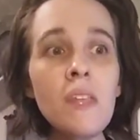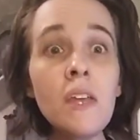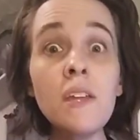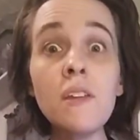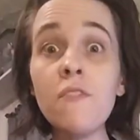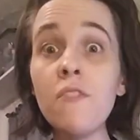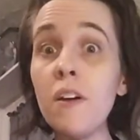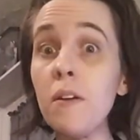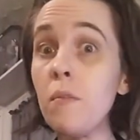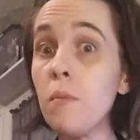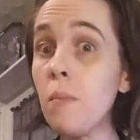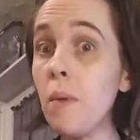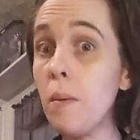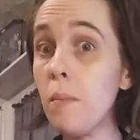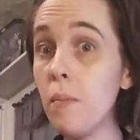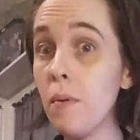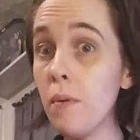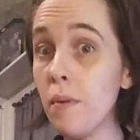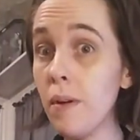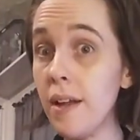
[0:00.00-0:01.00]
And if I
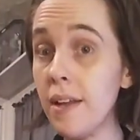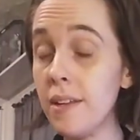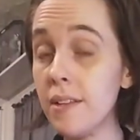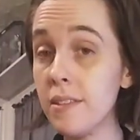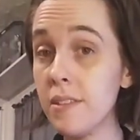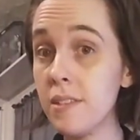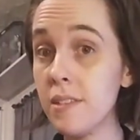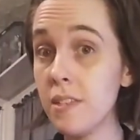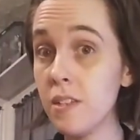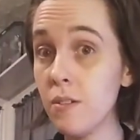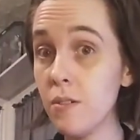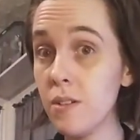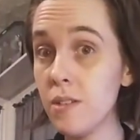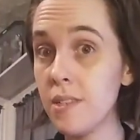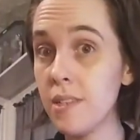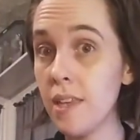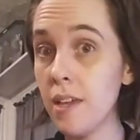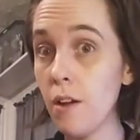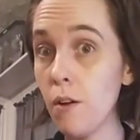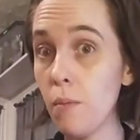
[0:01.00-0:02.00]
remember right, in the
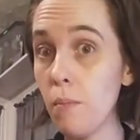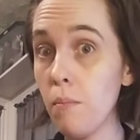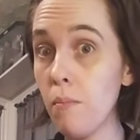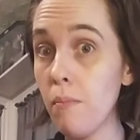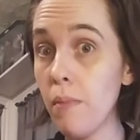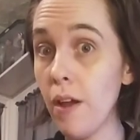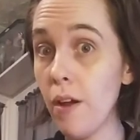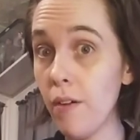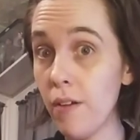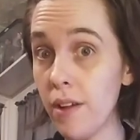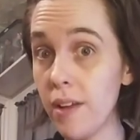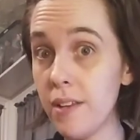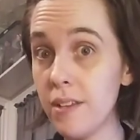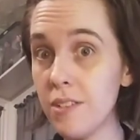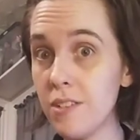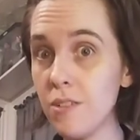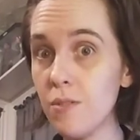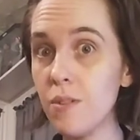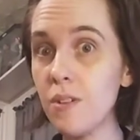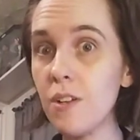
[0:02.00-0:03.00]
series they are married.
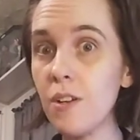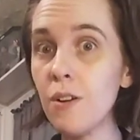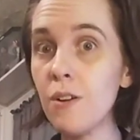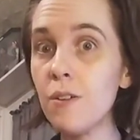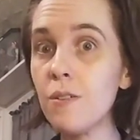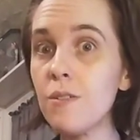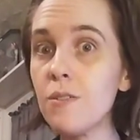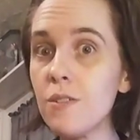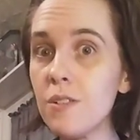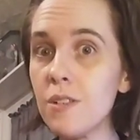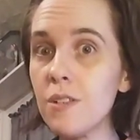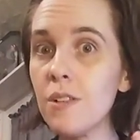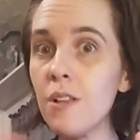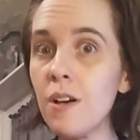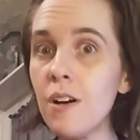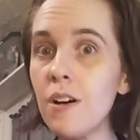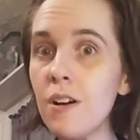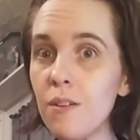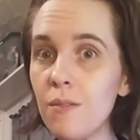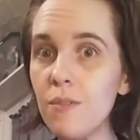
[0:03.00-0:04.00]
So it goes
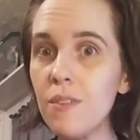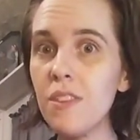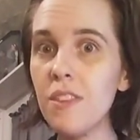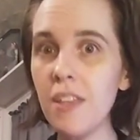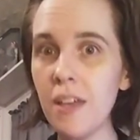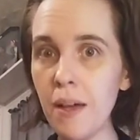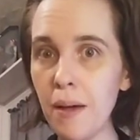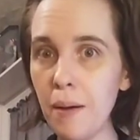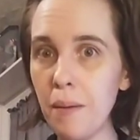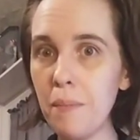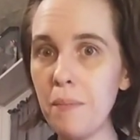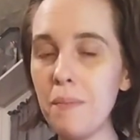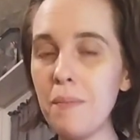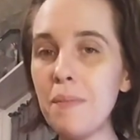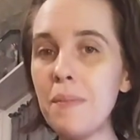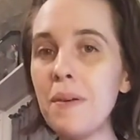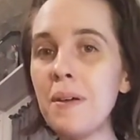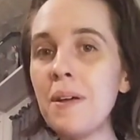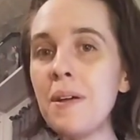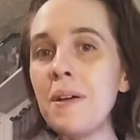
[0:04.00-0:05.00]
along with
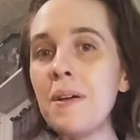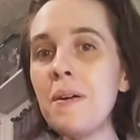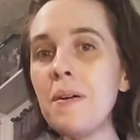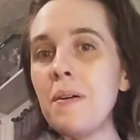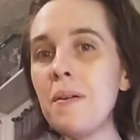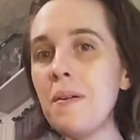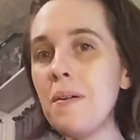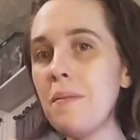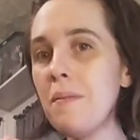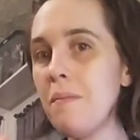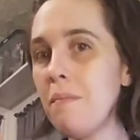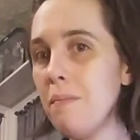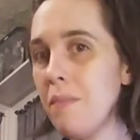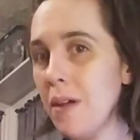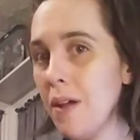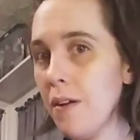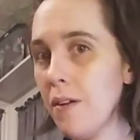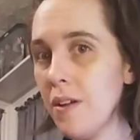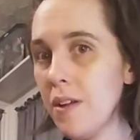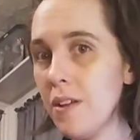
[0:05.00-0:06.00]
them
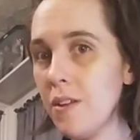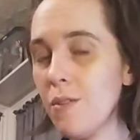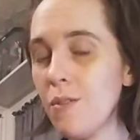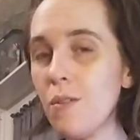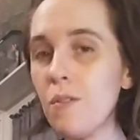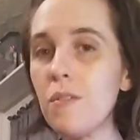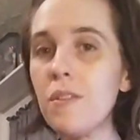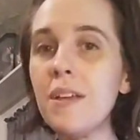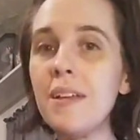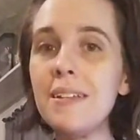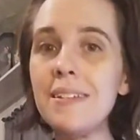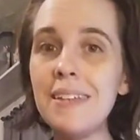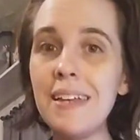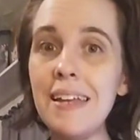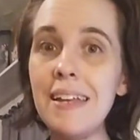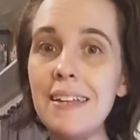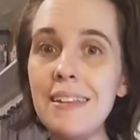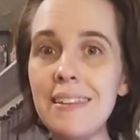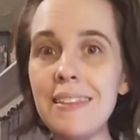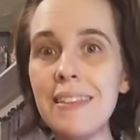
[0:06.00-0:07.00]
married, or they
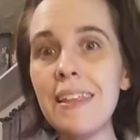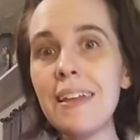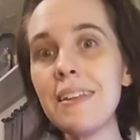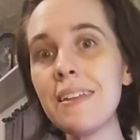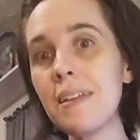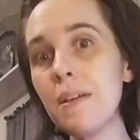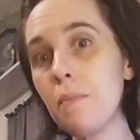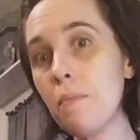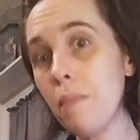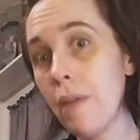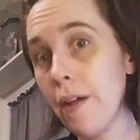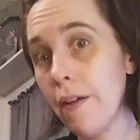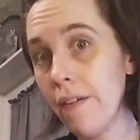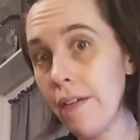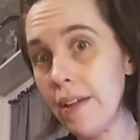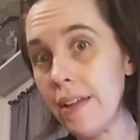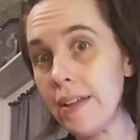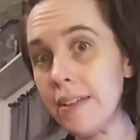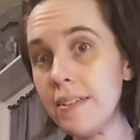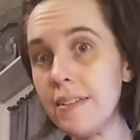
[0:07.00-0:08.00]
date and then get
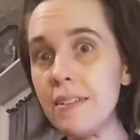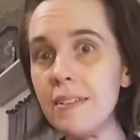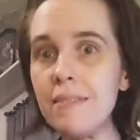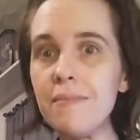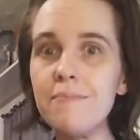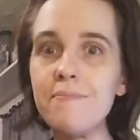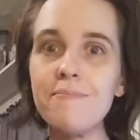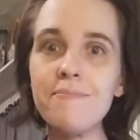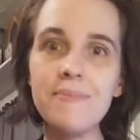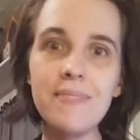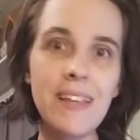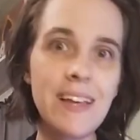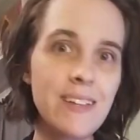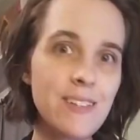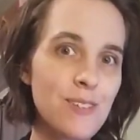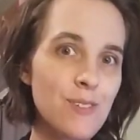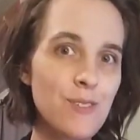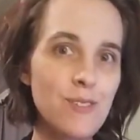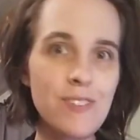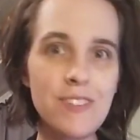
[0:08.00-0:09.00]
married and
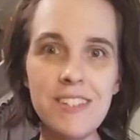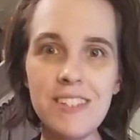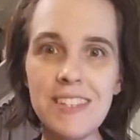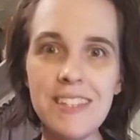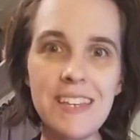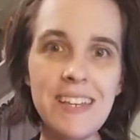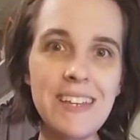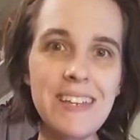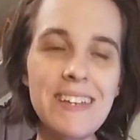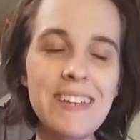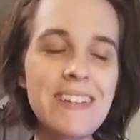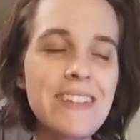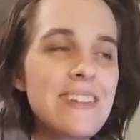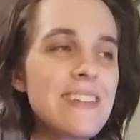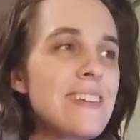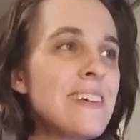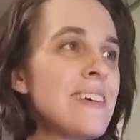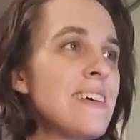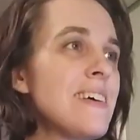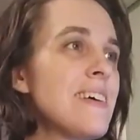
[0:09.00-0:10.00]
that sort of thing. And